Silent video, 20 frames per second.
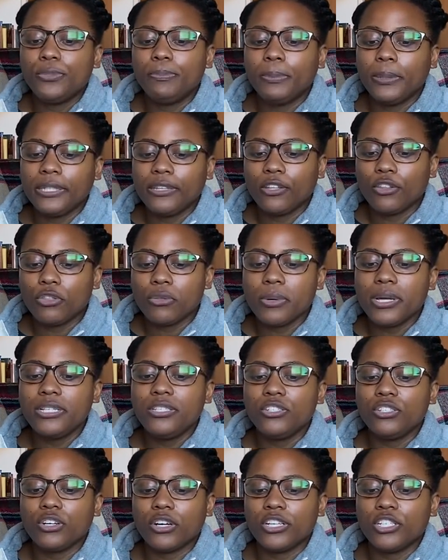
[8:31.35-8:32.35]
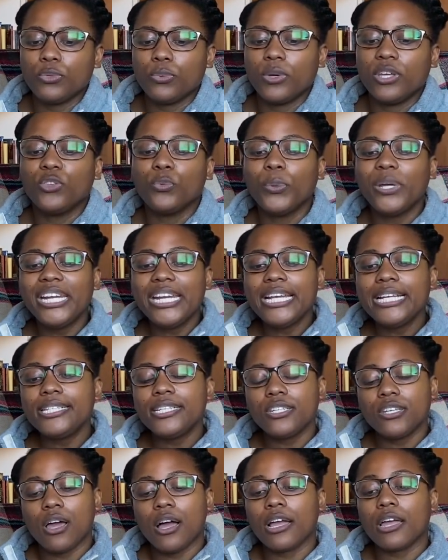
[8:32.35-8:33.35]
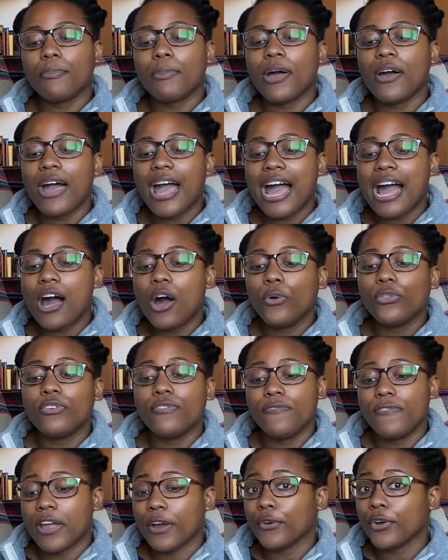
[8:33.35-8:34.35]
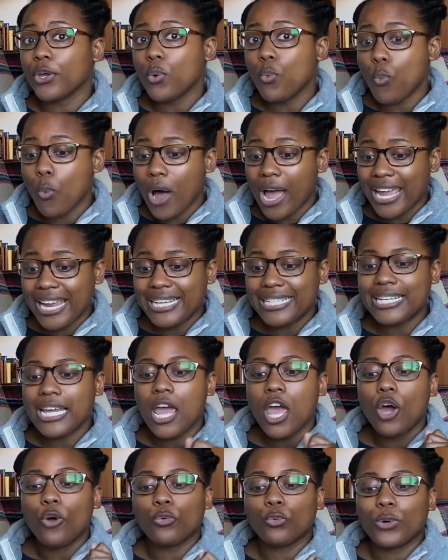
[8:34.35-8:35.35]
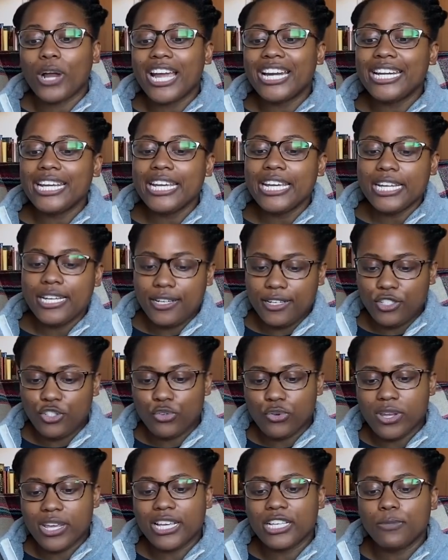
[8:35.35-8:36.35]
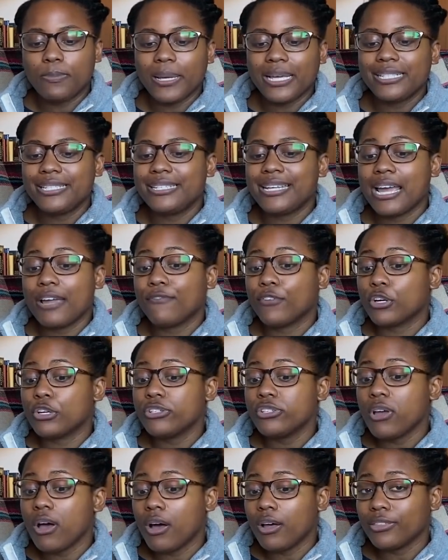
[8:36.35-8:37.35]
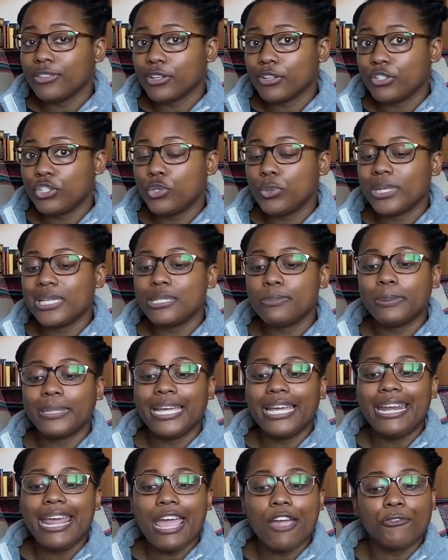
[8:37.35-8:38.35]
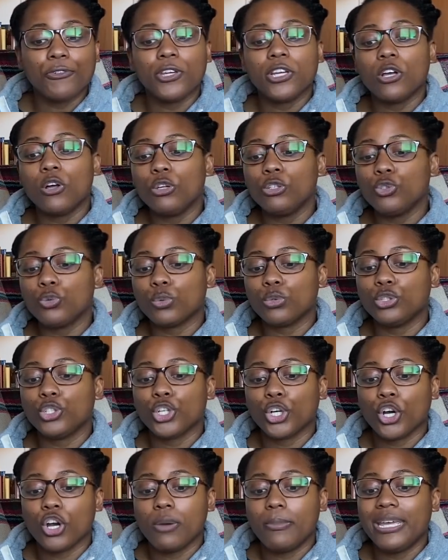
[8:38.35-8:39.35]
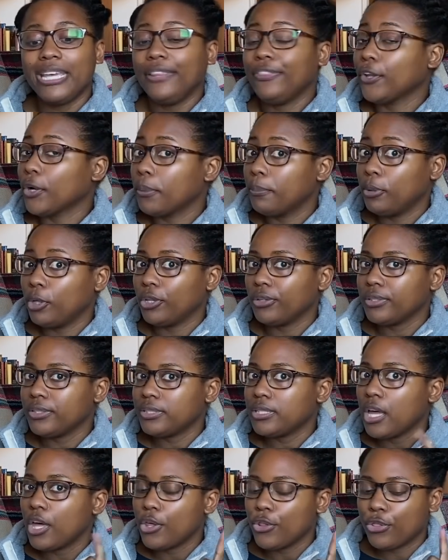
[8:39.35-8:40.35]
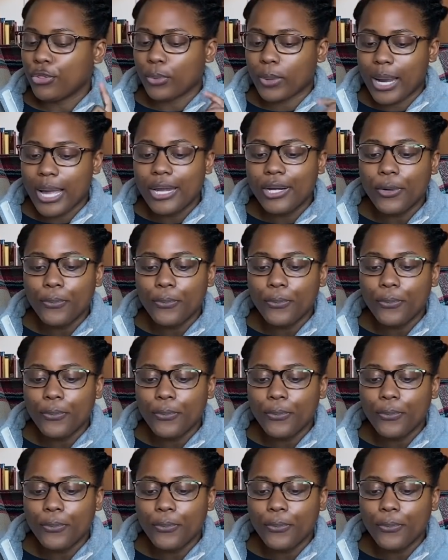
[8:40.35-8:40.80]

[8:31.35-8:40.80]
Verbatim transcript: But the thread starts with, we need to talk about how the very white writing industry expects diverse authors to explain every cultural term in their books. Thread.